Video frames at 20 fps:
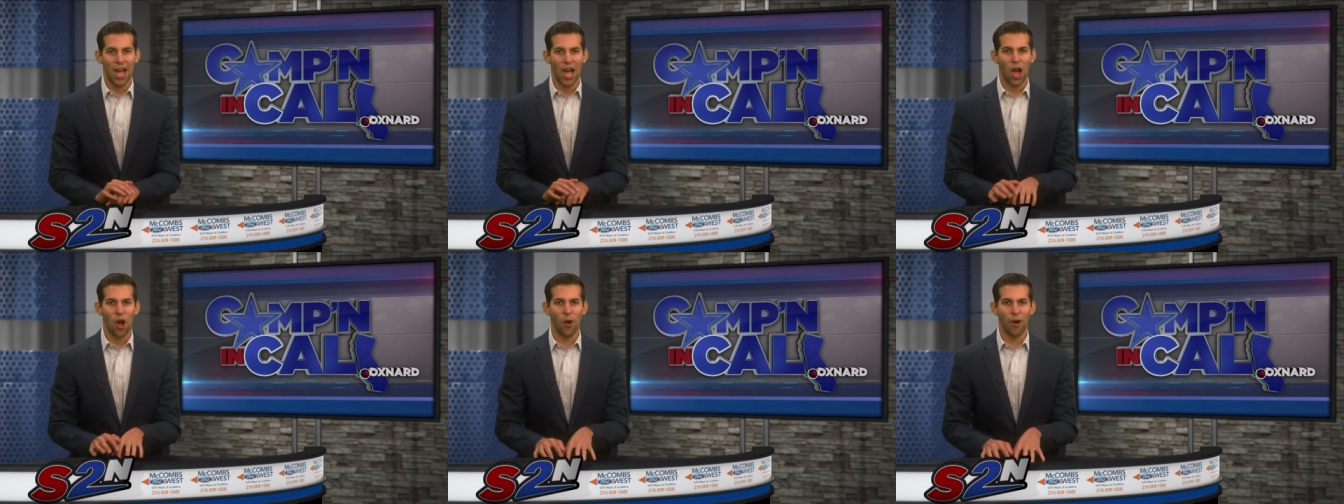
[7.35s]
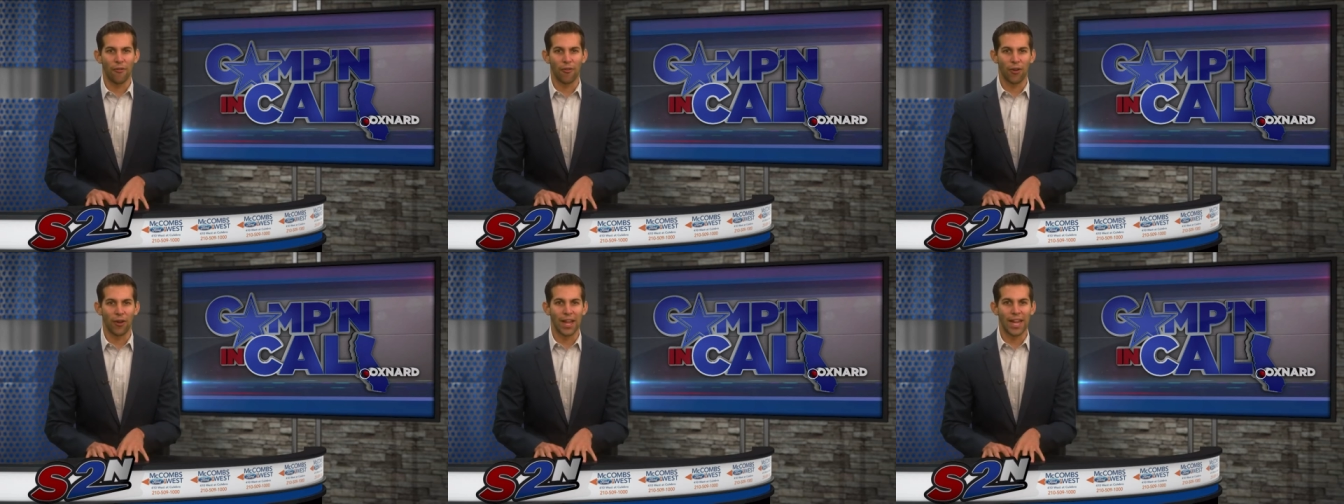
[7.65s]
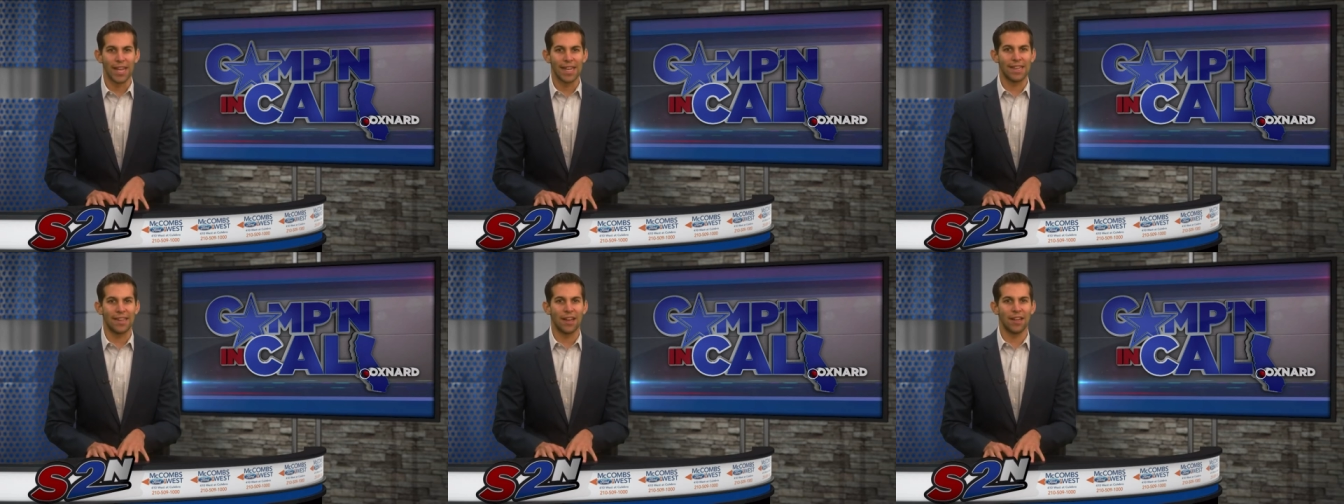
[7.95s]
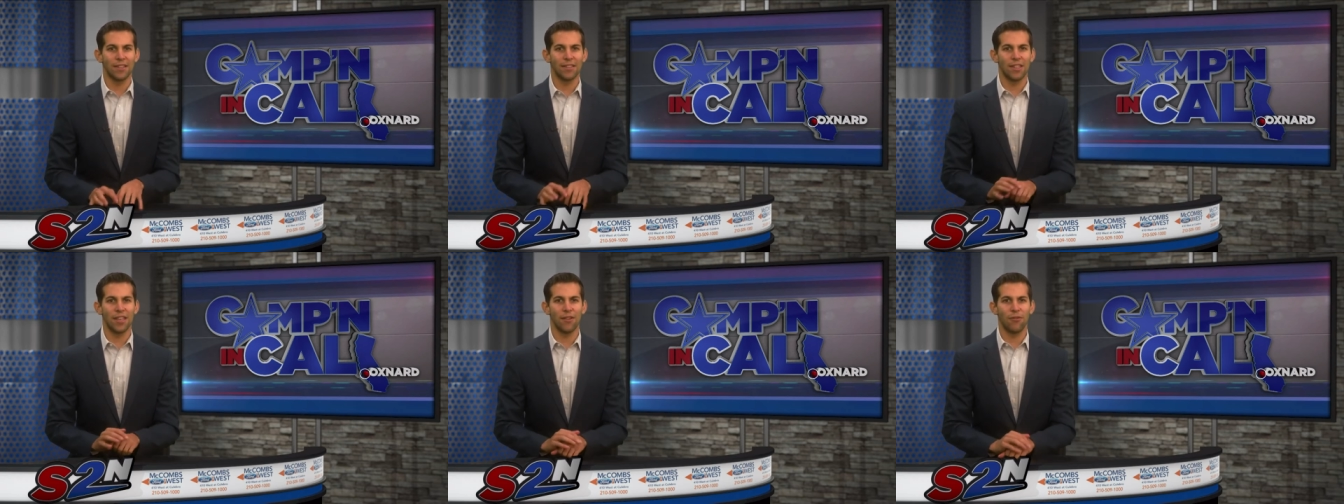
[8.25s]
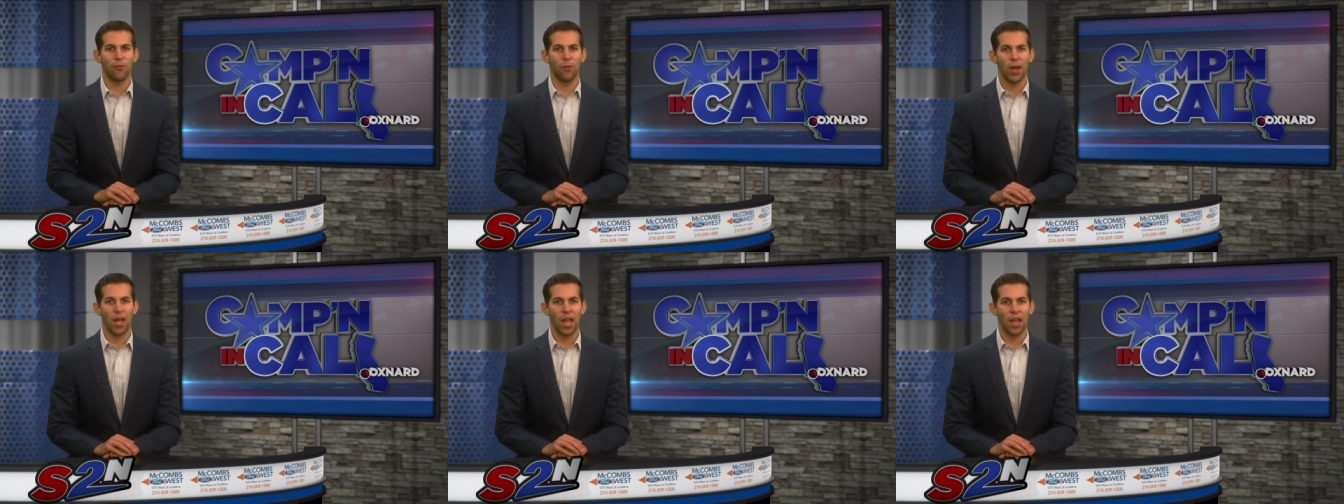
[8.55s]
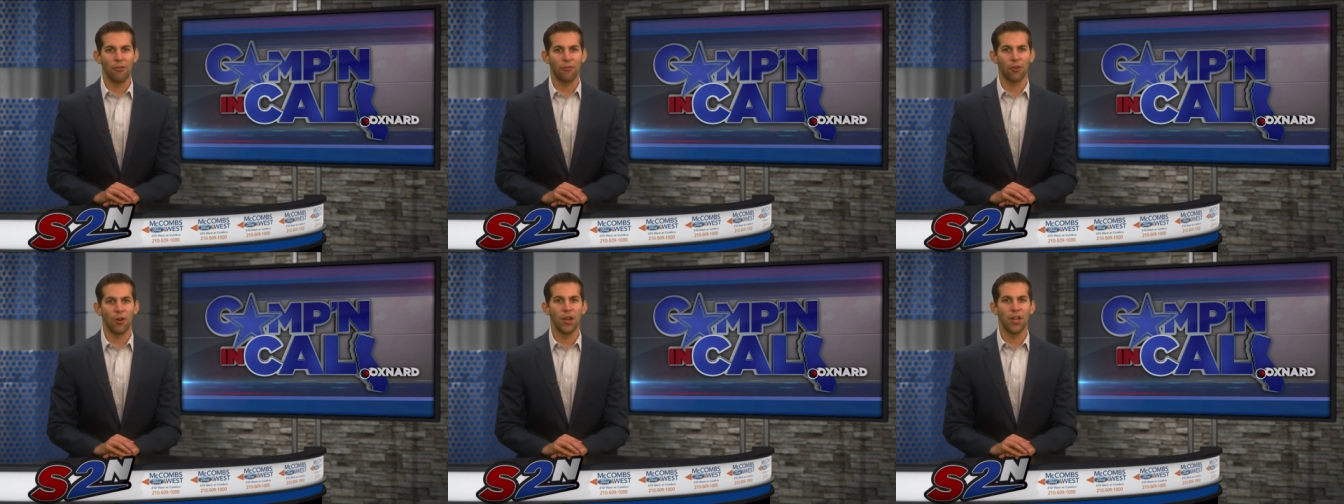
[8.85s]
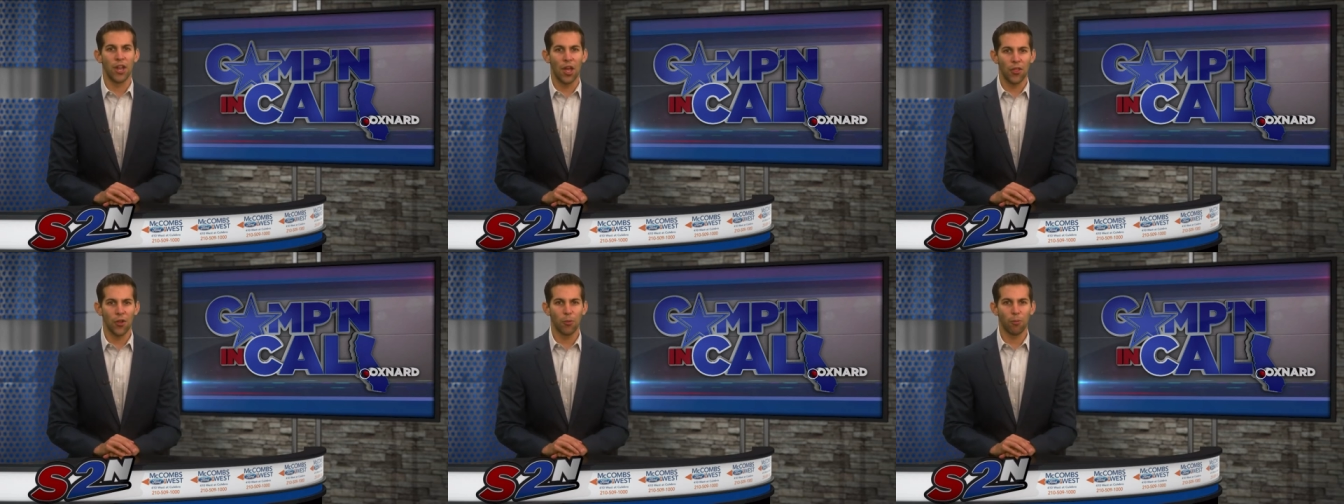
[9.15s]
However, it does give way for
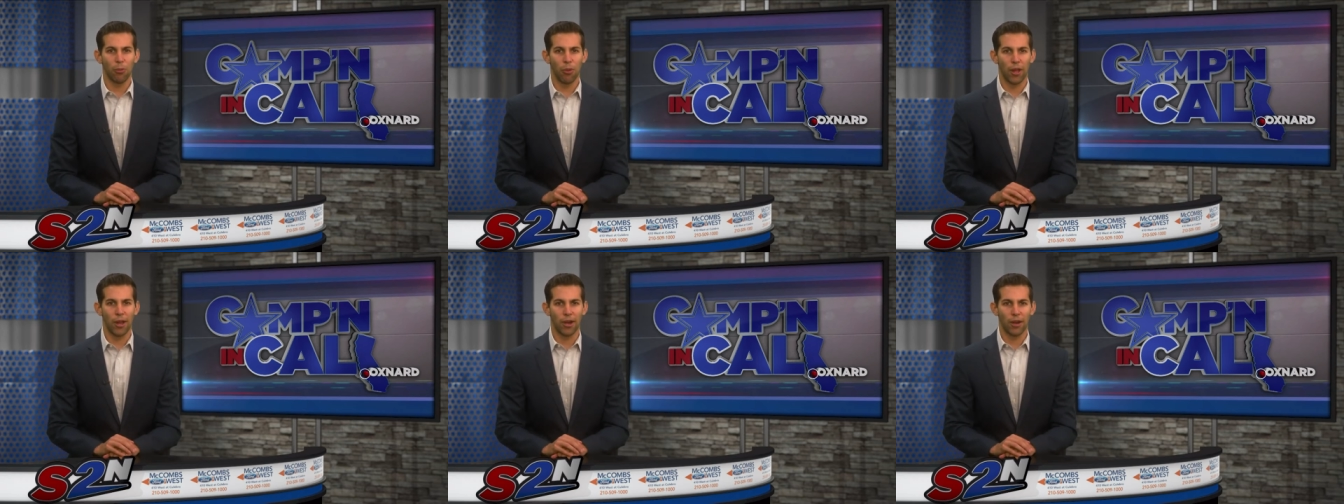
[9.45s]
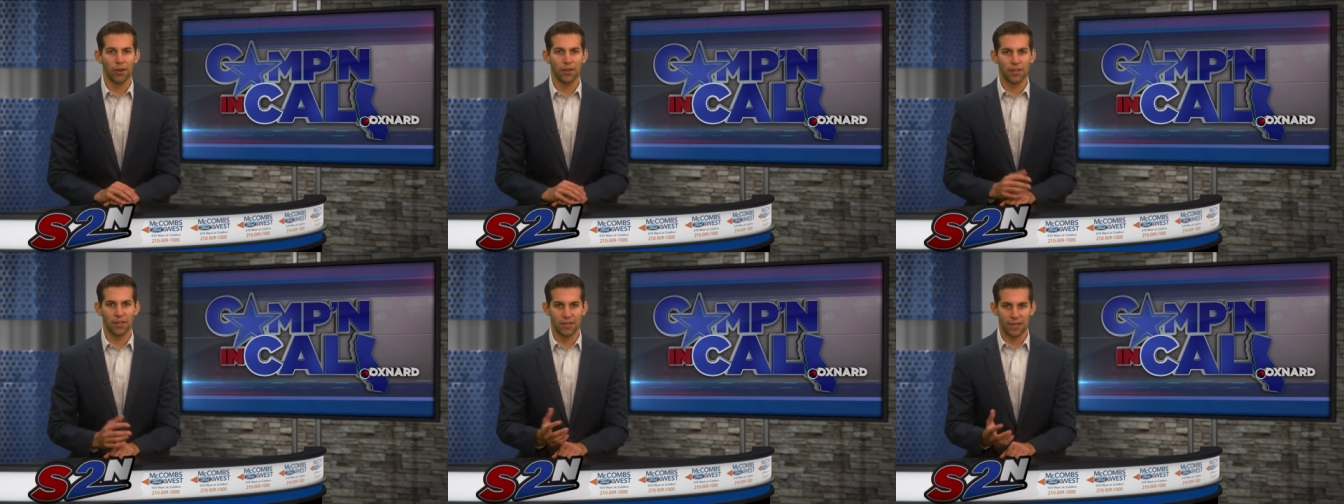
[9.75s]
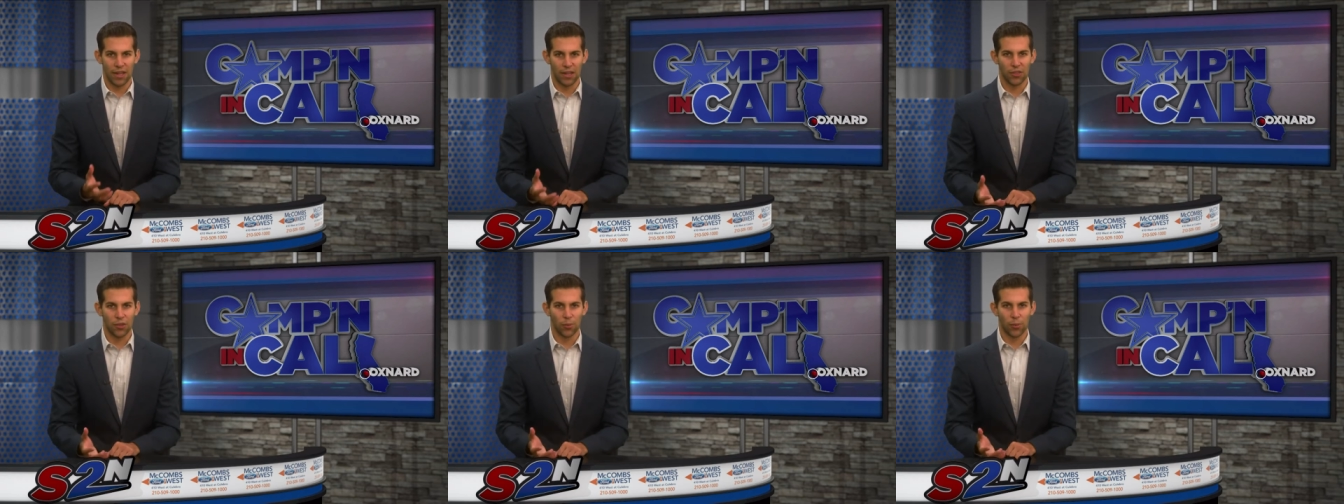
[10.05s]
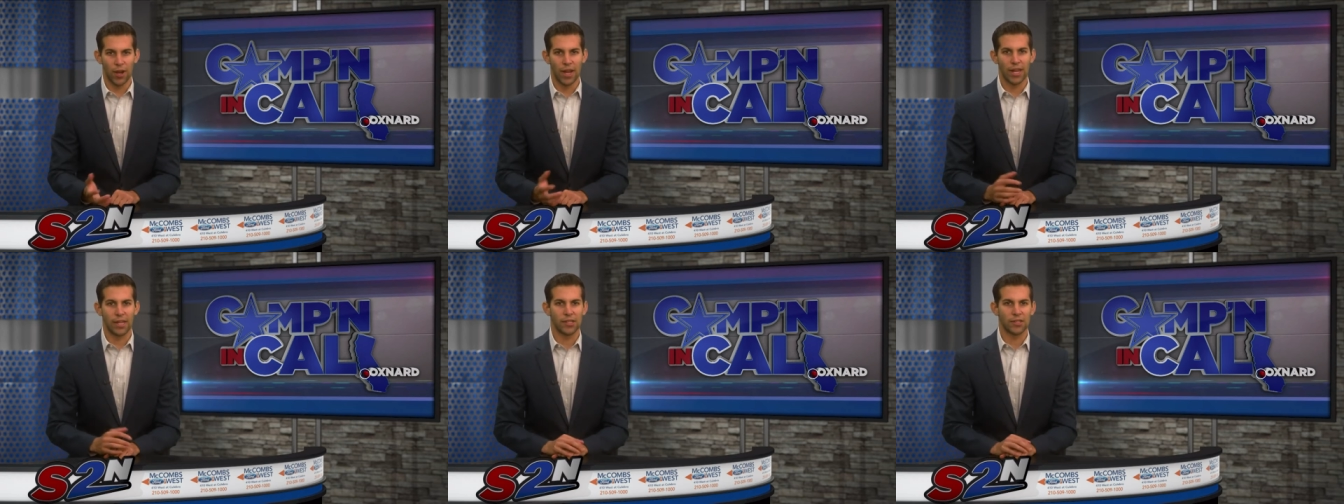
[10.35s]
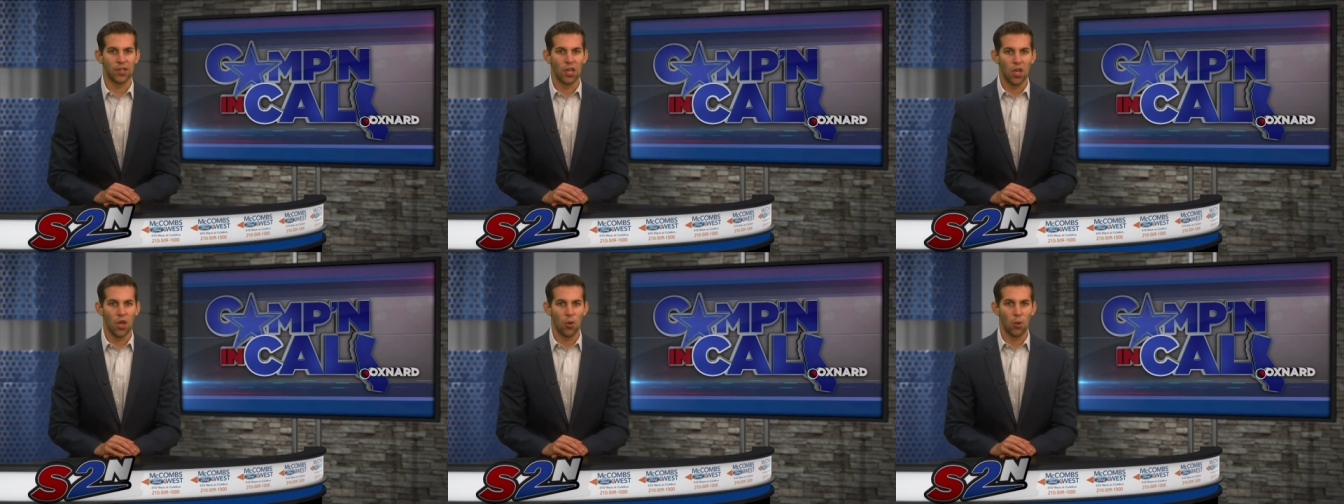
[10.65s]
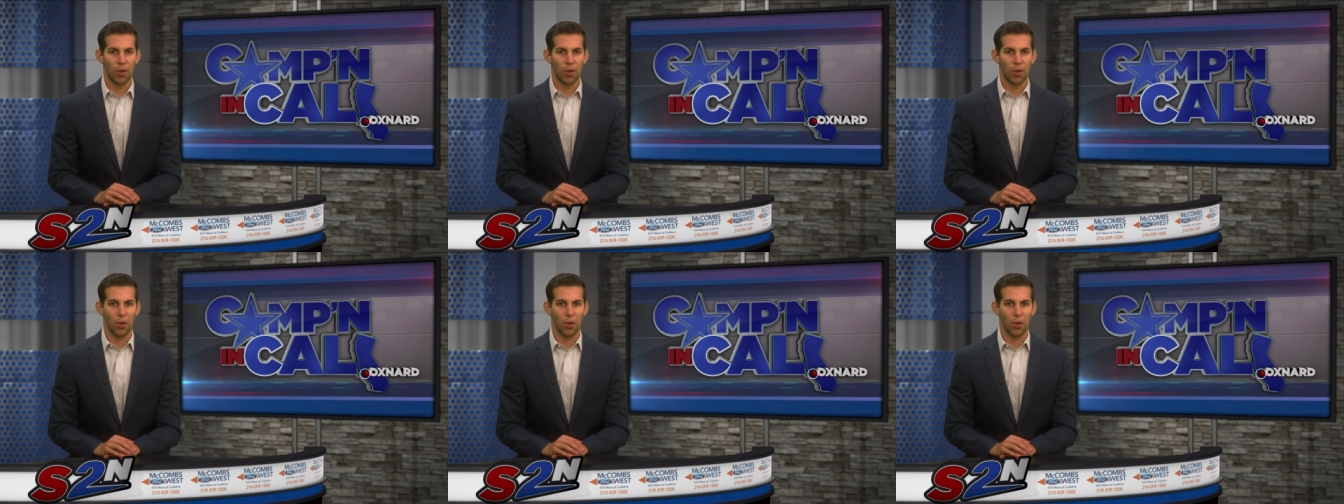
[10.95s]
another player to take the reins,